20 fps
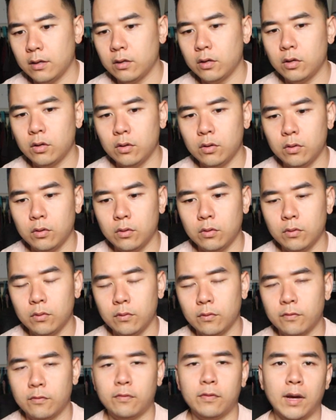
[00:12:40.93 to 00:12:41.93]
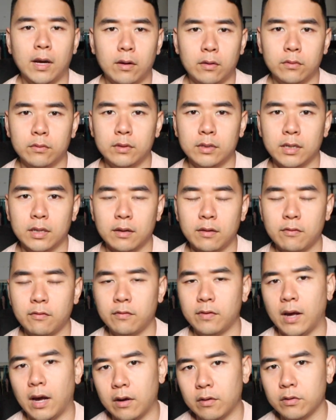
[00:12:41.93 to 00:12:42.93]
you found
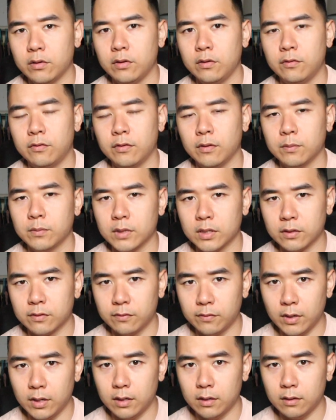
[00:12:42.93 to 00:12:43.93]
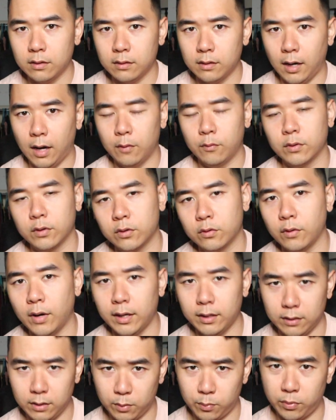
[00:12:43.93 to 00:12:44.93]
value from this video, I would
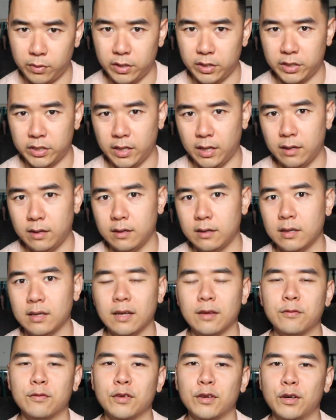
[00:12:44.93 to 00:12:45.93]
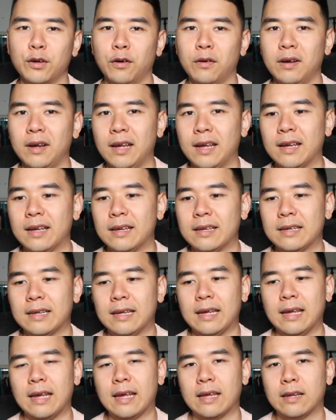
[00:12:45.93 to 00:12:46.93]
greatly appreciate it if you go ahead
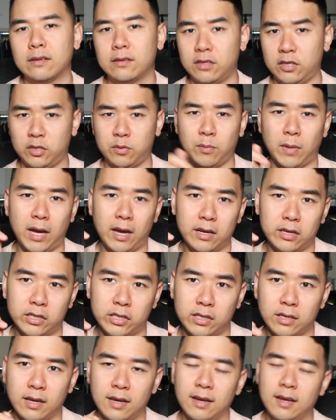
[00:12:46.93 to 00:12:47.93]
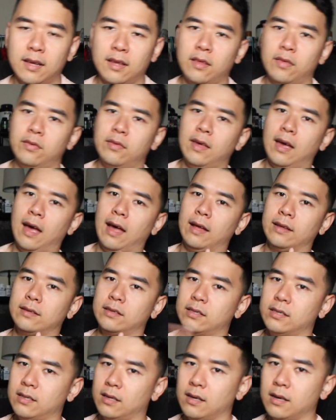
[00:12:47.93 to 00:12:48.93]
and smash
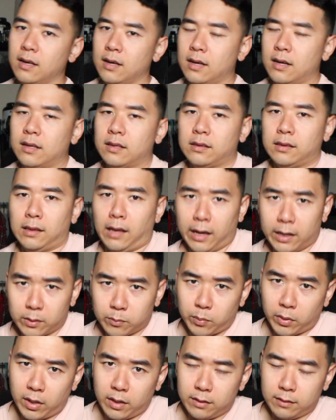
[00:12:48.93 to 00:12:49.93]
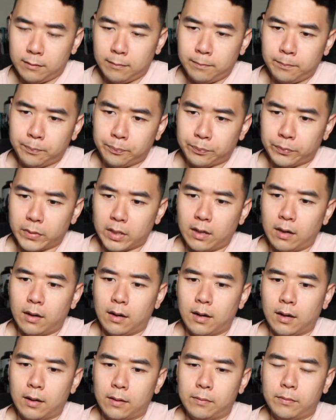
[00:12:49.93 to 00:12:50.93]
that like button,
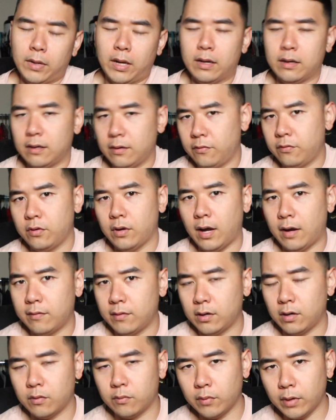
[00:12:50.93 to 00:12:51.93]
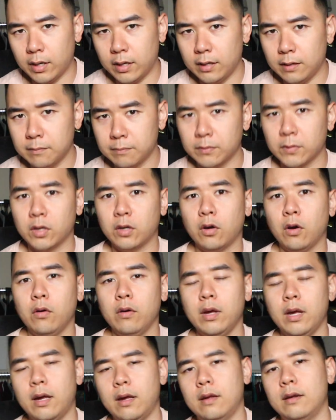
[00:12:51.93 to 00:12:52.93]
and if you haven't already, go
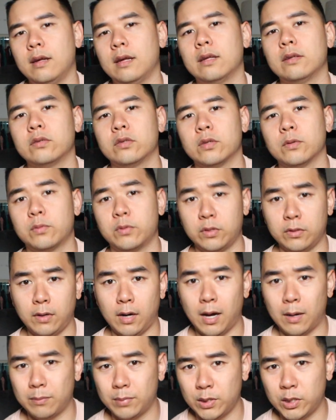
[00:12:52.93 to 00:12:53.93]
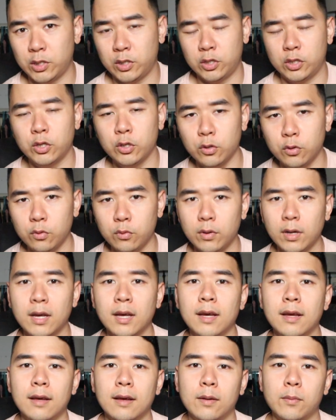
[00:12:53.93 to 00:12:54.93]
ahead and subscribe to
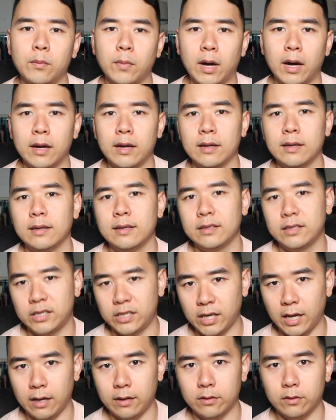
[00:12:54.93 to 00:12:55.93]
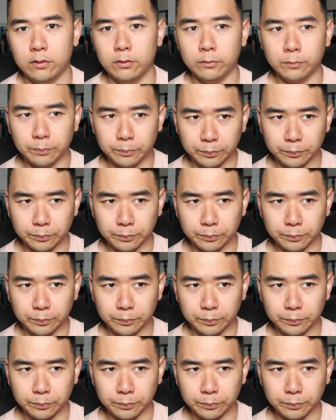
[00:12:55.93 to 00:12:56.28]
my channel.